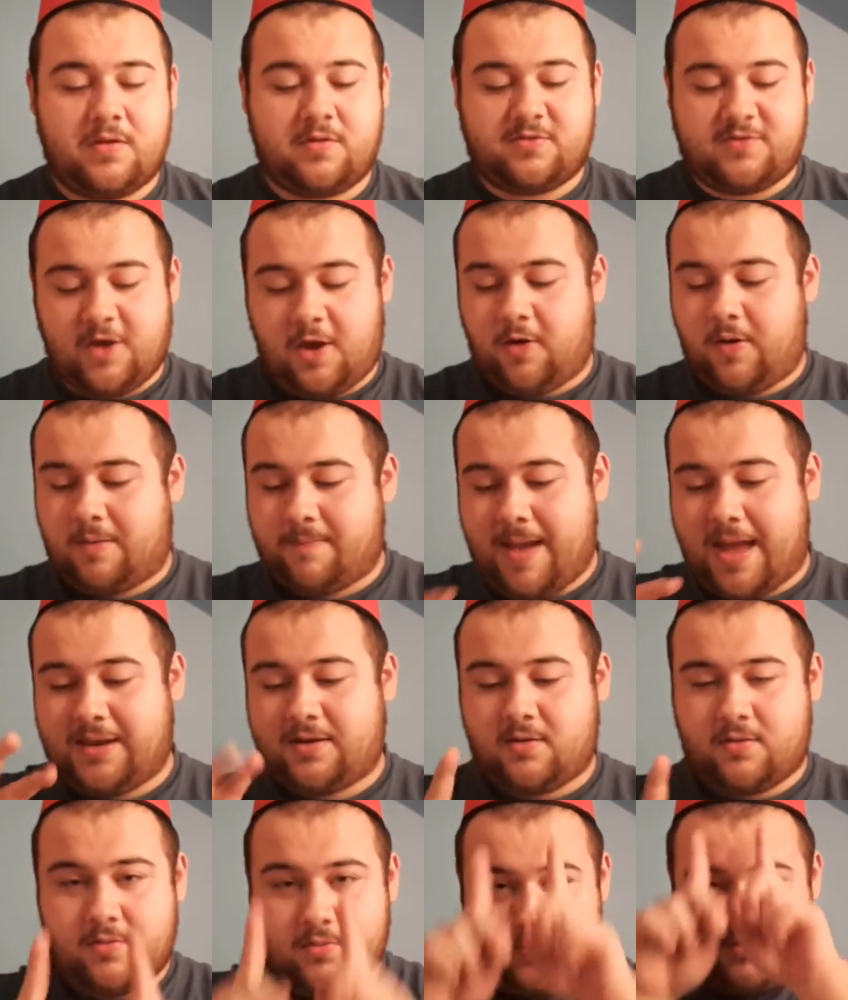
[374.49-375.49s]
Two, I
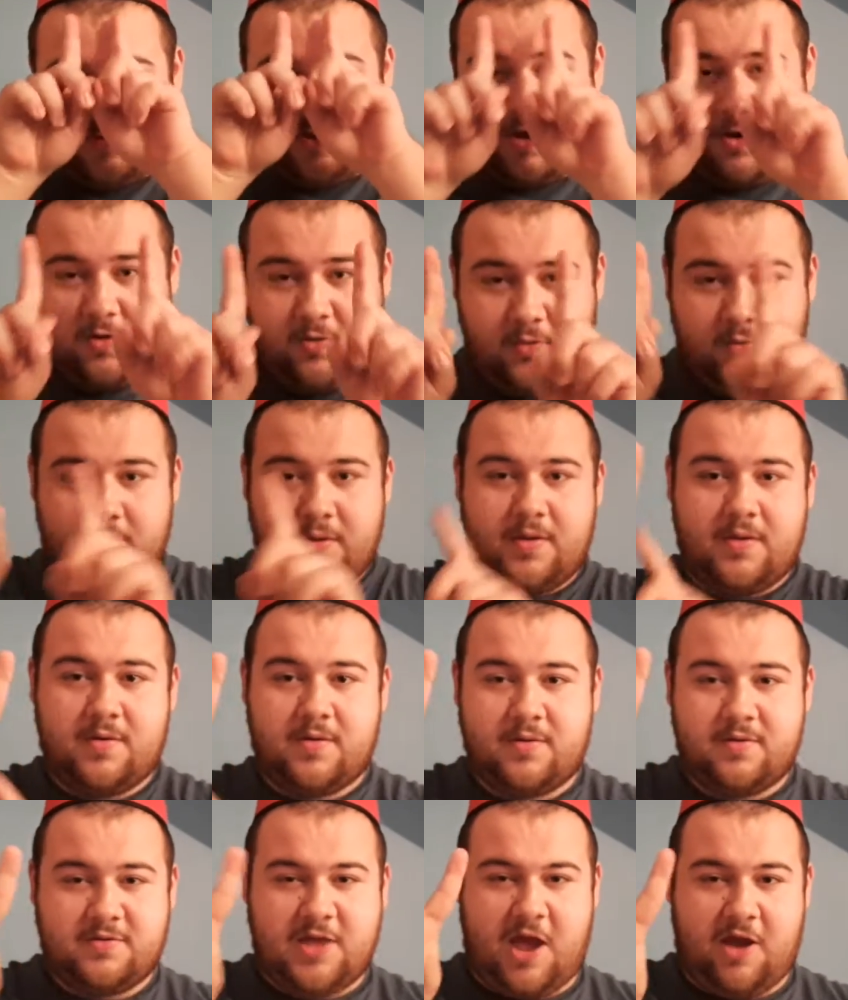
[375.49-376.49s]
meant. Two.
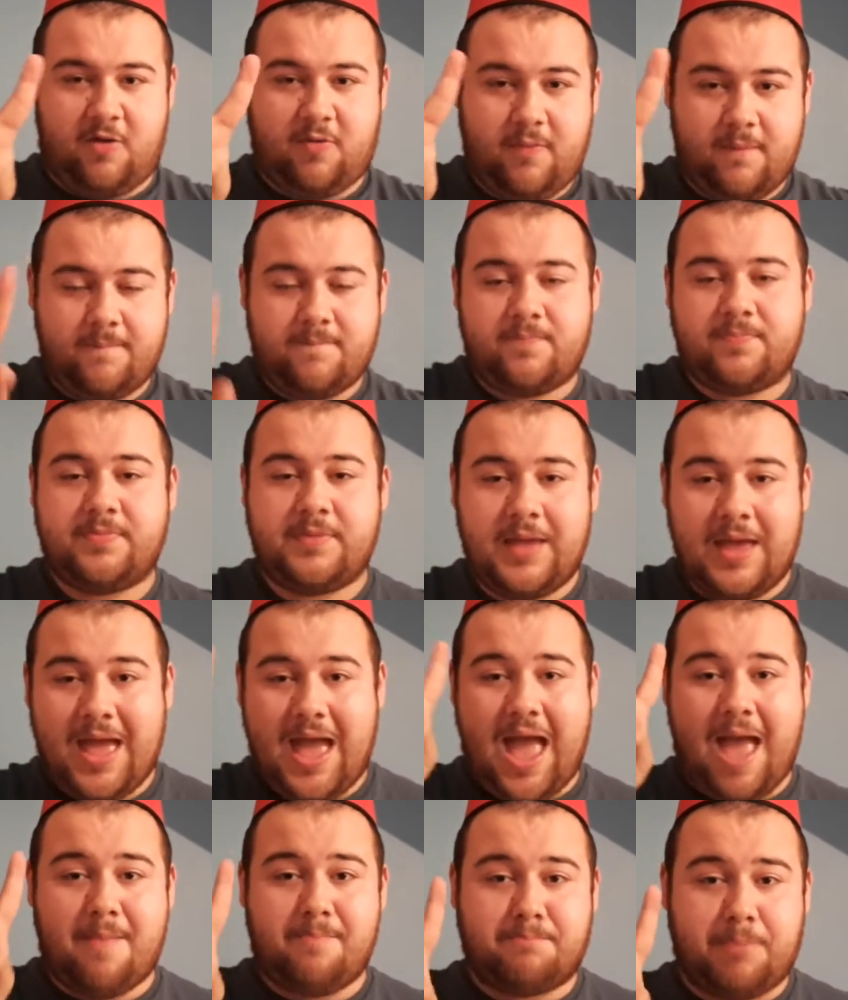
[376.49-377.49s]
Two.
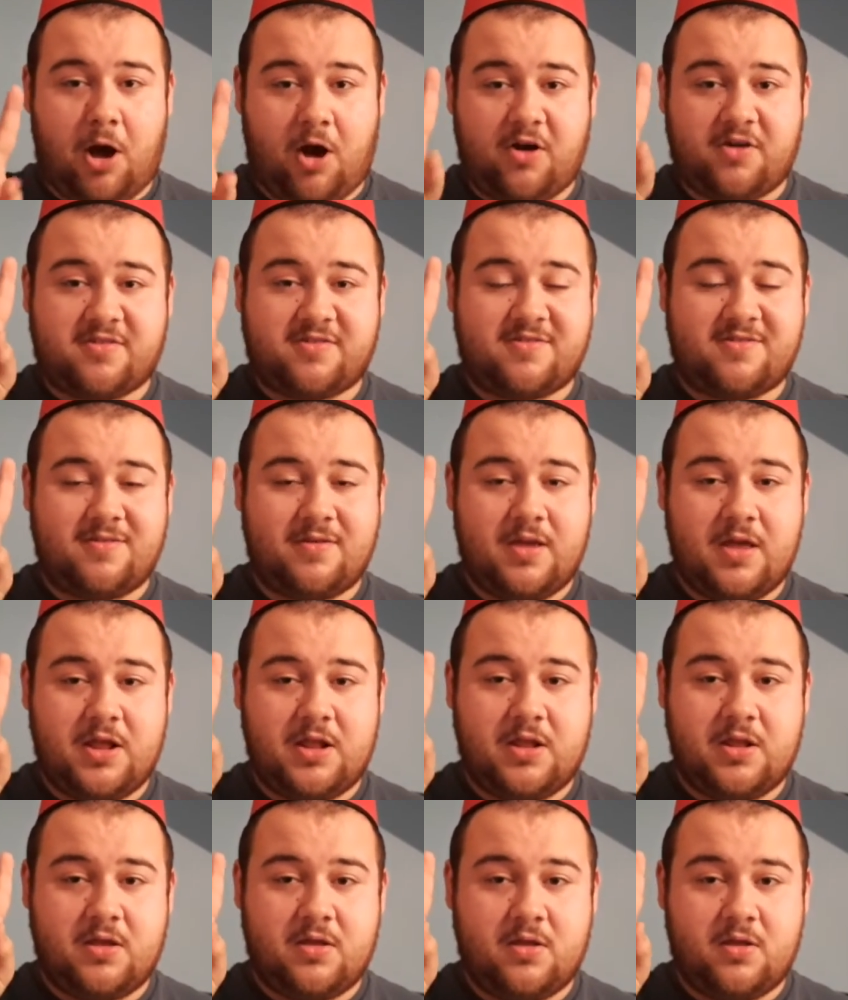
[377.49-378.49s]
Mbox
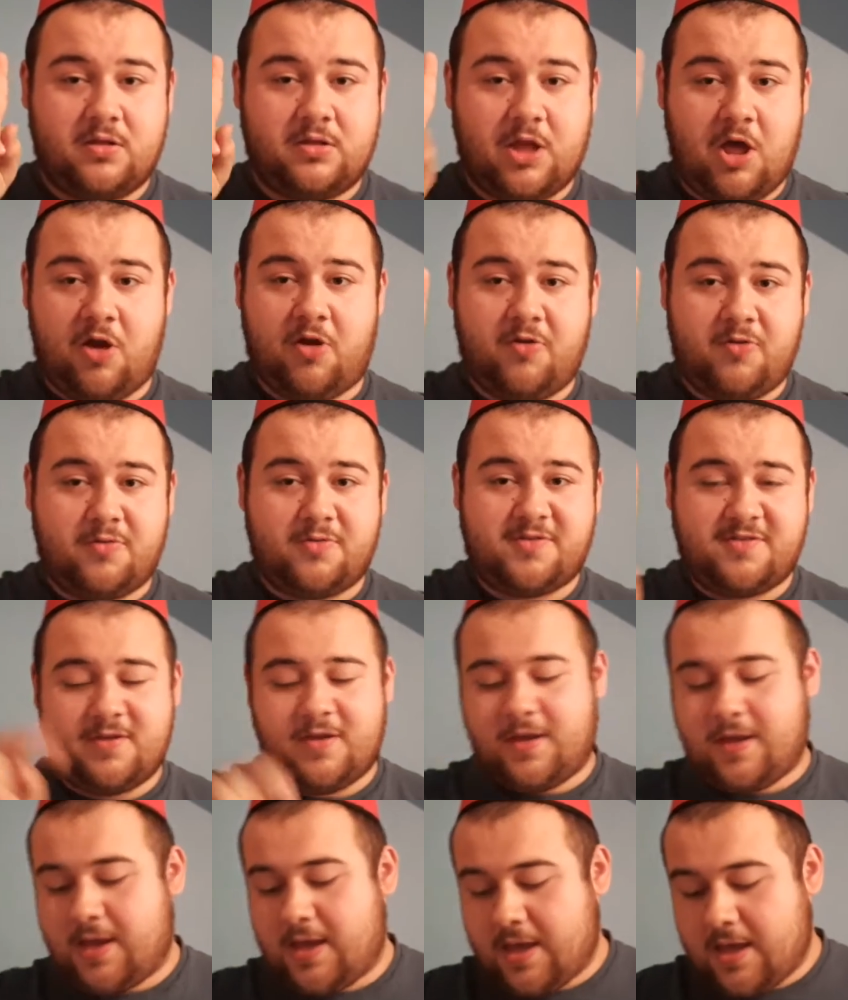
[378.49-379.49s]
Lose
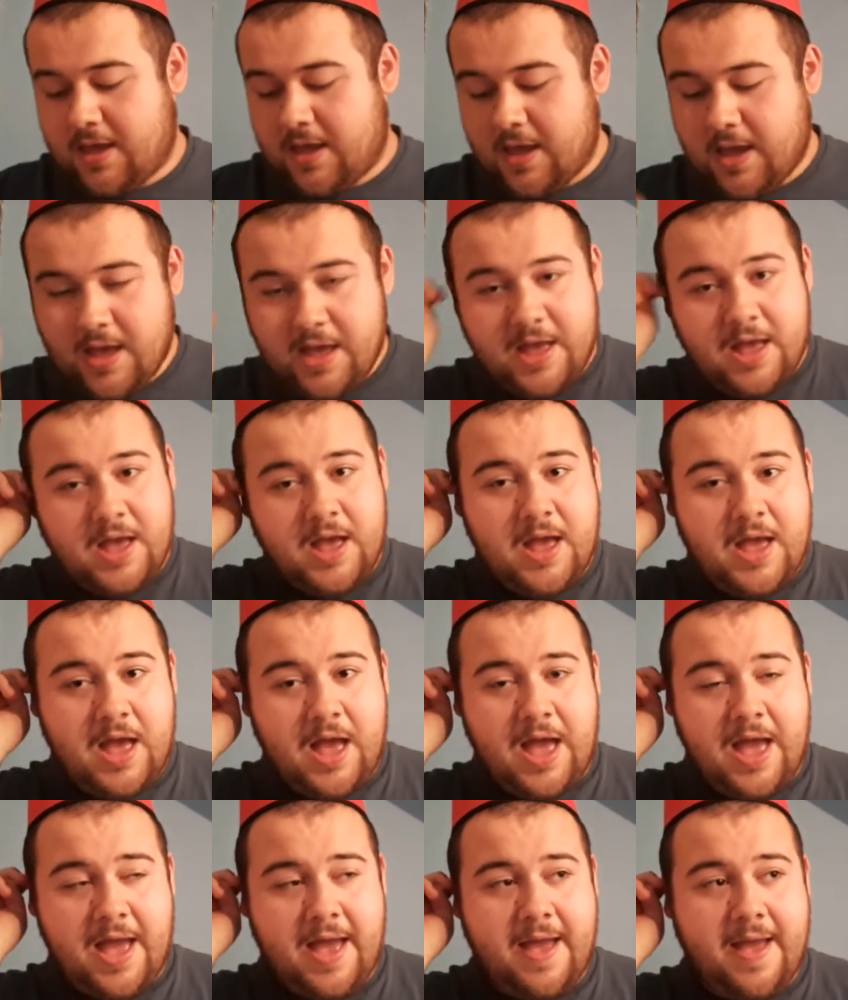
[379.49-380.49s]

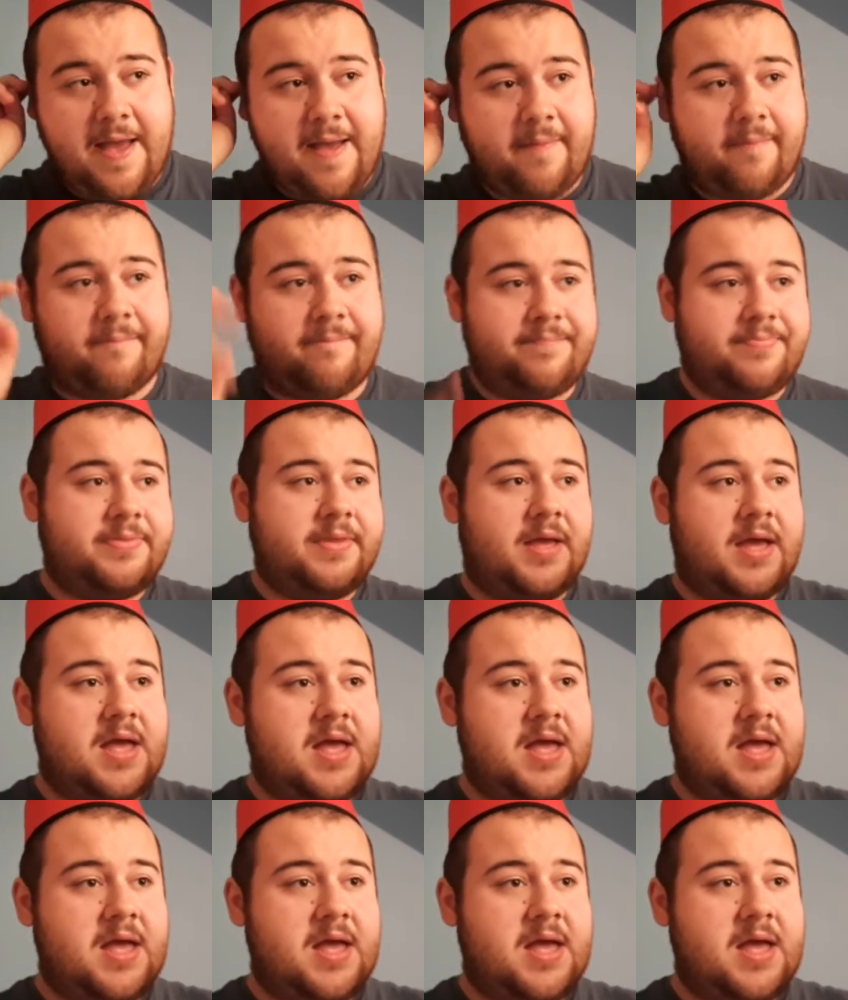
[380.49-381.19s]
um,